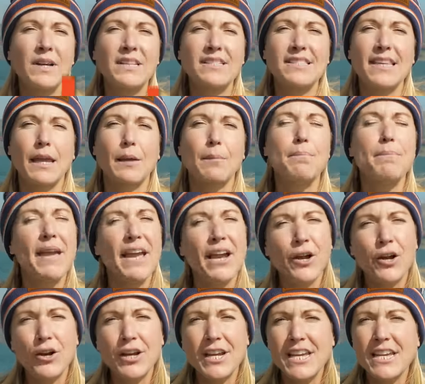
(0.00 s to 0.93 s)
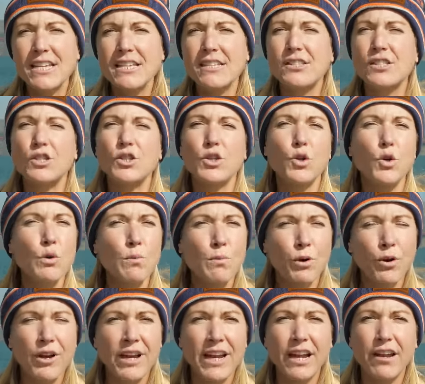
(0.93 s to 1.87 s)
ones like berries,
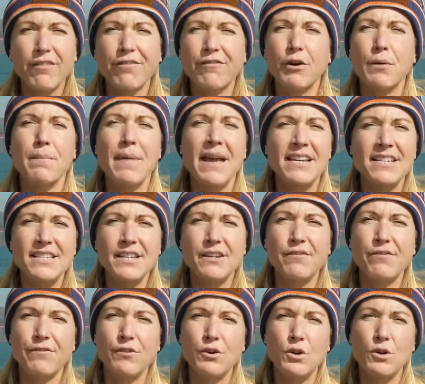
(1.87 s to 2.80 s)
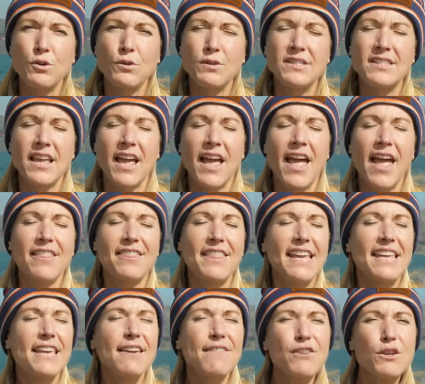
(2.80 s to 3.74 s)
turmeric, fermented foods,
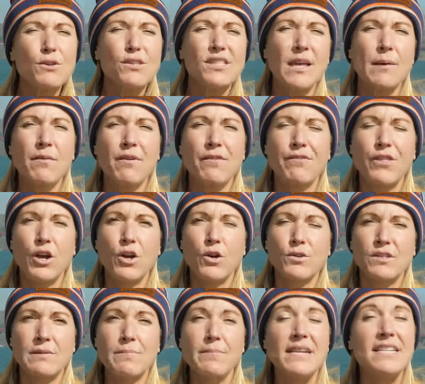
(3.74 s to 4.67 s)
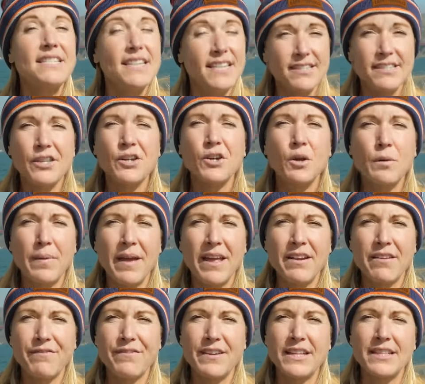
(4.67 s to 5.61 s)
they give you some of those medicinal
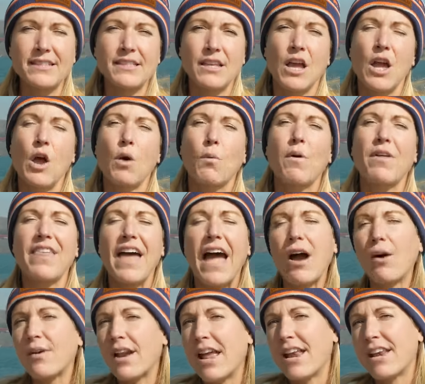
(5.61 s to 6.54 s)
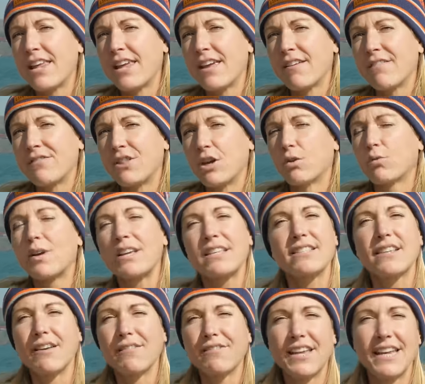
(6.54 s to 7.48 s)
benefits without any of the
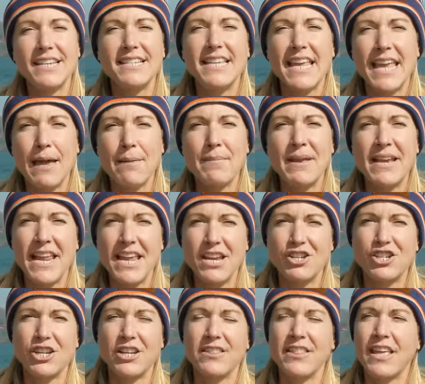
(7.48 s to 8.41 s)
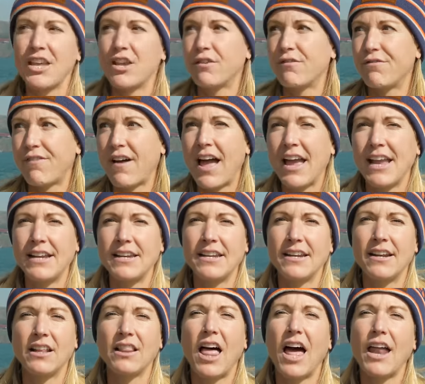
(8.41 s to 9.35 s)
risk of contamination that you'd find
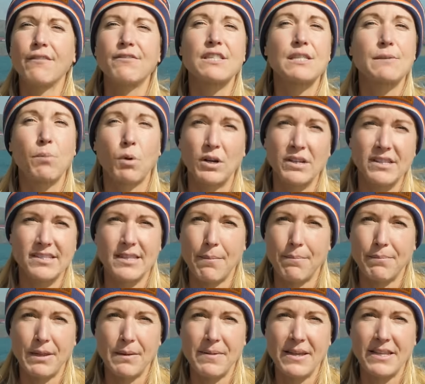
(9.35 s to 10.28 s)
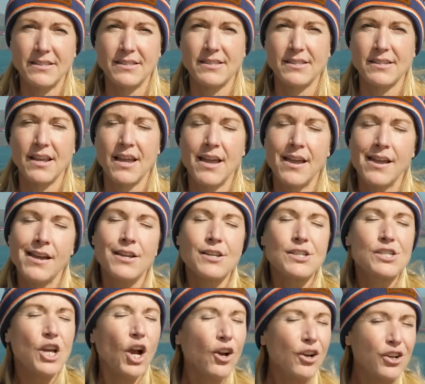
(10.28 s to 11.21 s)
in a lot of sports supplements.
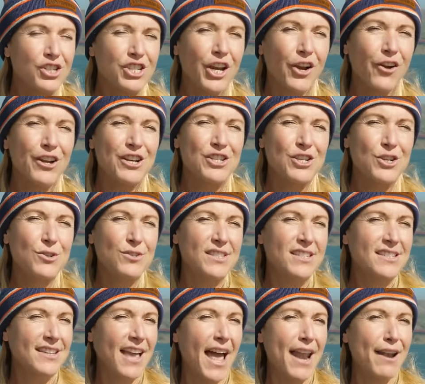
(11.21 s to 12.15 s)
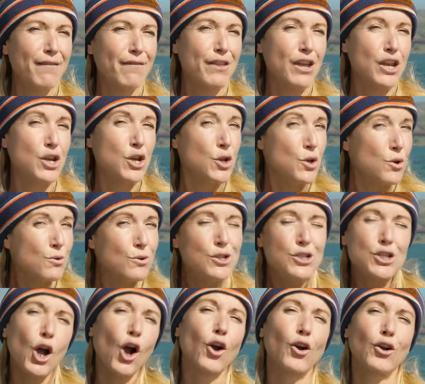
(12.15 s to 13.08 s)
Tart cherry juice is kind of the new
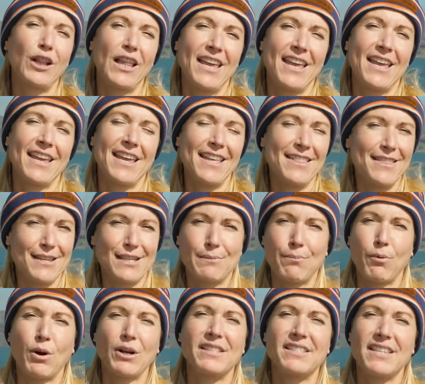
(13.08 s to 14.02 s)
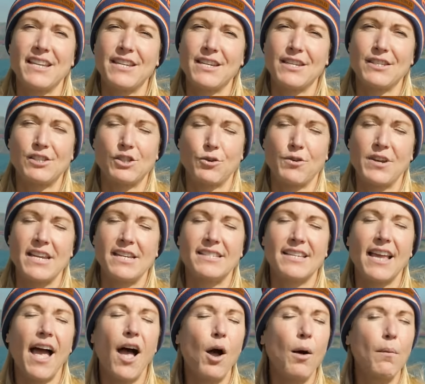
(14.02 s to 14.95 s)
darling in the sports industry
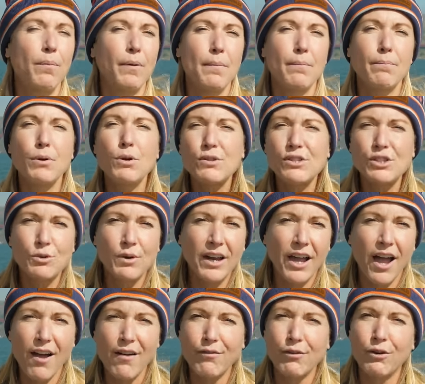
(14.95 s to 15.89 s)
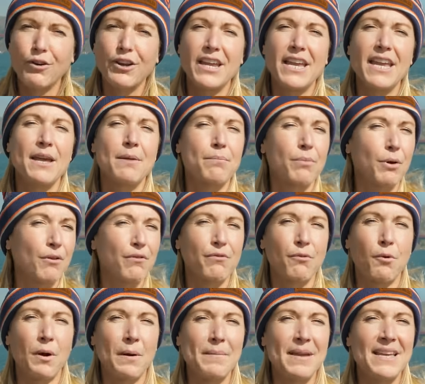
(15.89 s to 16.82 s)
to help boost recovery and
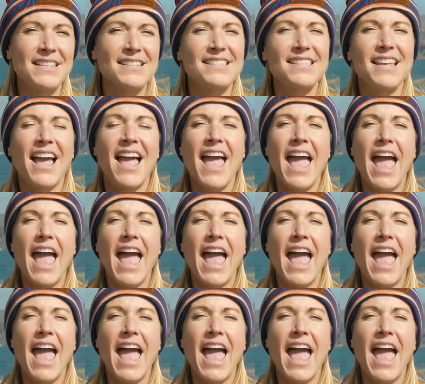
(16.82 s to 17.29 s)
performance,